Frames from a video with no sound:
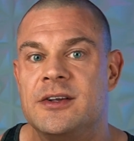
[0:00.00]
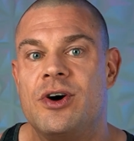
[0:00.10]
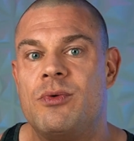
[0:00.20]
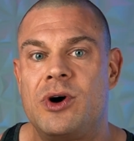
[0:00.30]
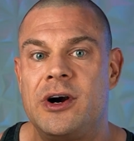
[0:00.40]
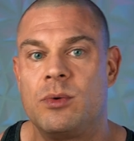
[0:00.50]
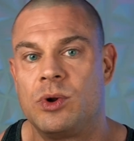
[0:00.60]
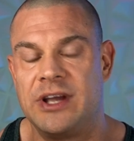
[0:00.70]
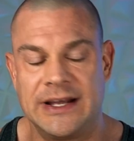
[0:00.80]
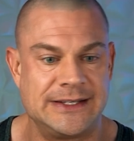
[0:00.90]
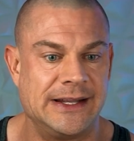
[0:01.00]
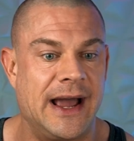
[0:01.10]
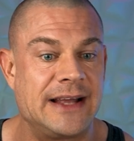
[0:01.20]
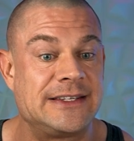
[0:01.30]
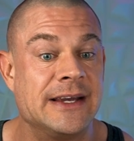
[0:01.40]
Don't worry, we'll get to
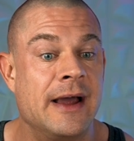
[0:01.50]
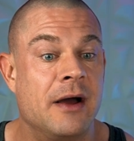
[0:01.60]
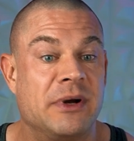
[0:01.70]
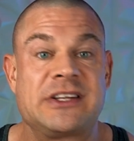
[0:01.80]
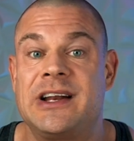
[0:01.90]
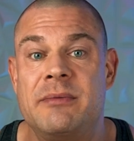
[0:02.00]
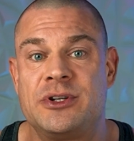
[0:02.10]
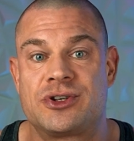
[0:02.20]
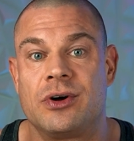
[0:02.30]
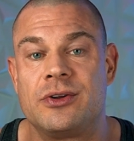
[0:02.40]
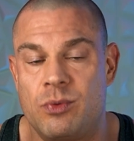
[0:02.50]
that. But clenbuterol,